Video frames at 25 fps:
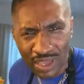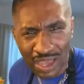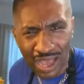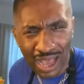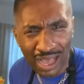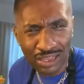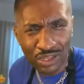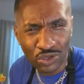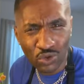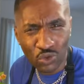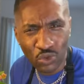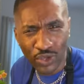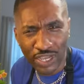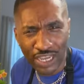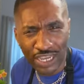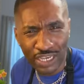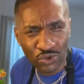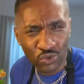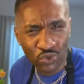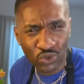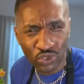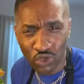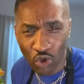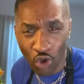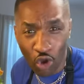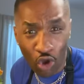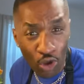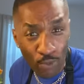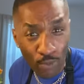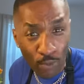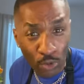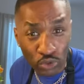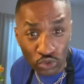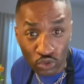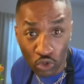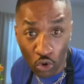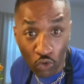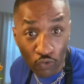Halloween was
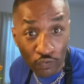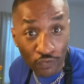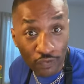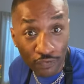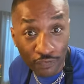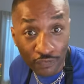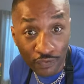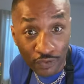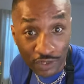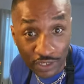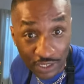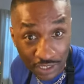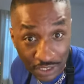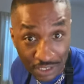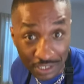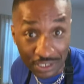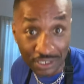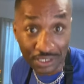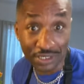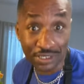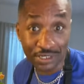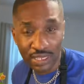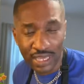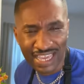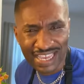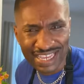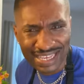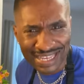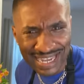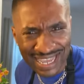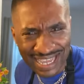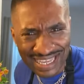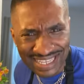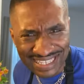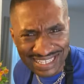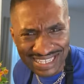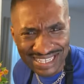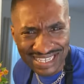almost over for good. In
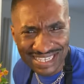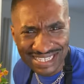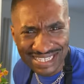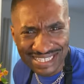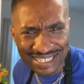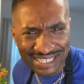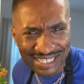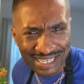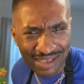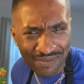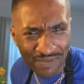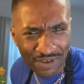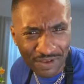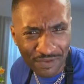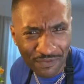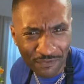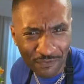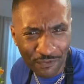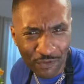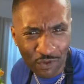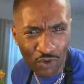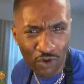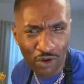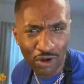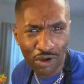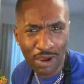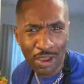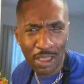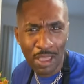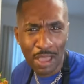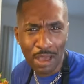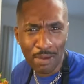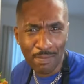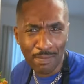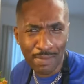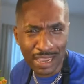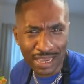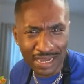1974,
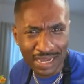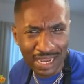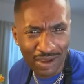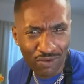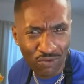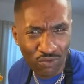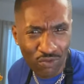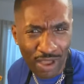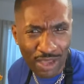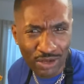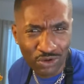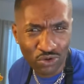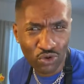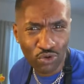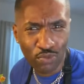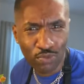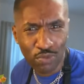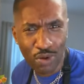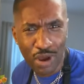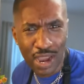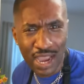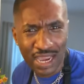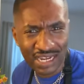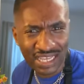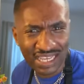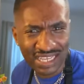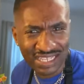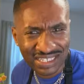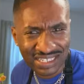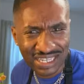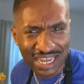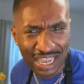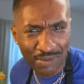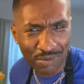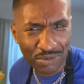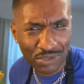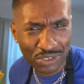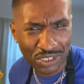a man named Ronald O'Brien and his
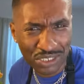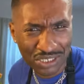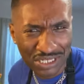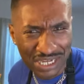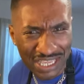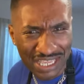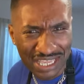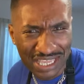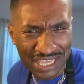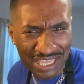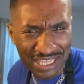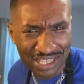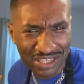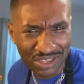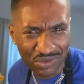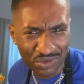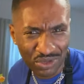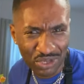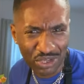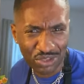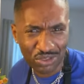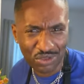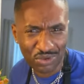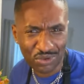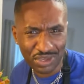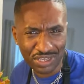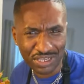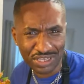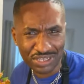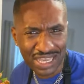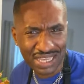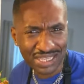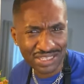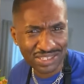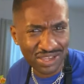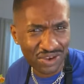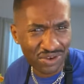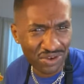neighbor took their kids trick-or-treating.
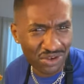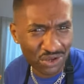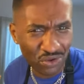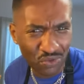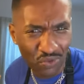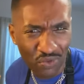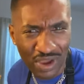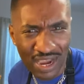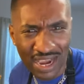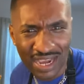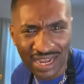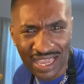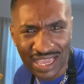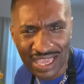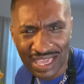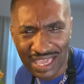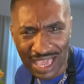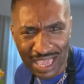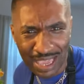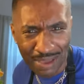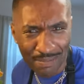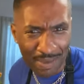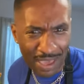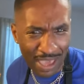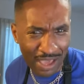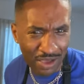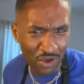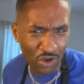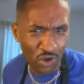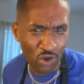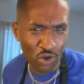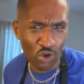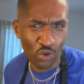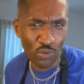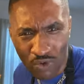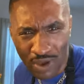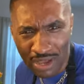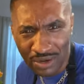It started to rain, they came back
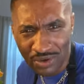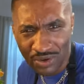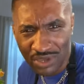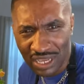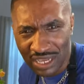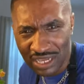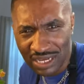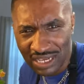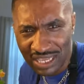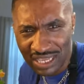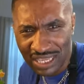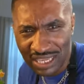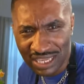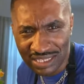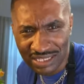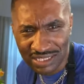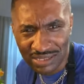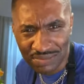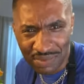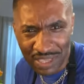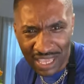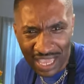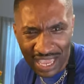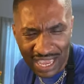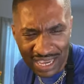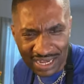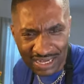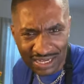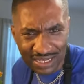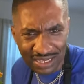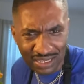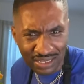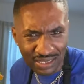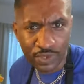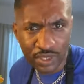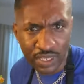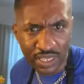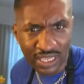home. Ronald gave the kids some candy.
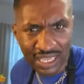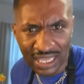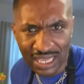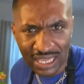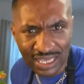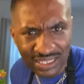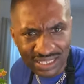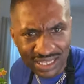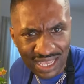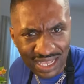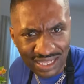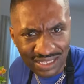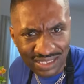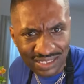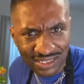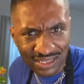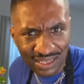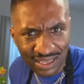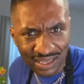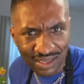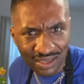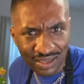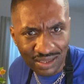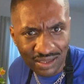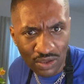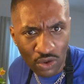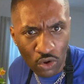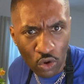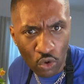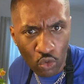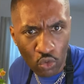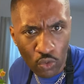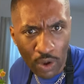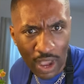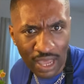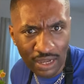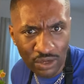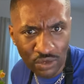The kids got sick.
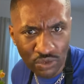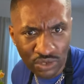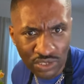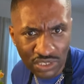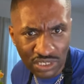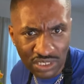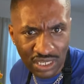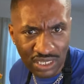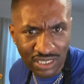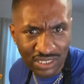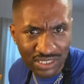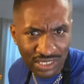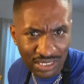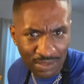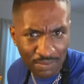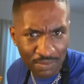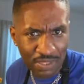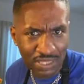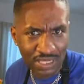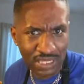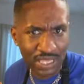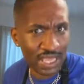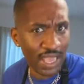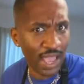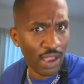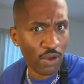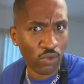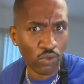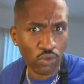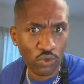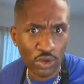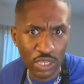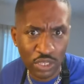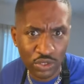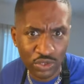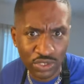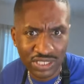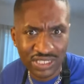Ronald's son, Timothy, got
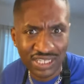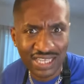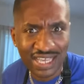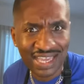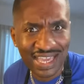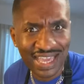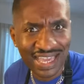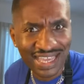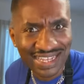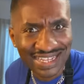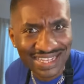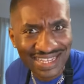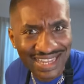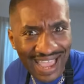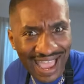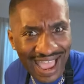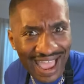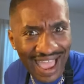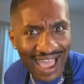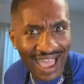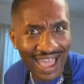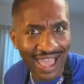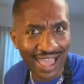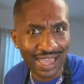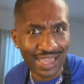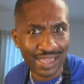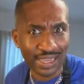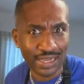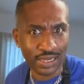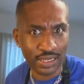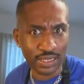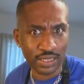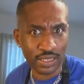real sick and died.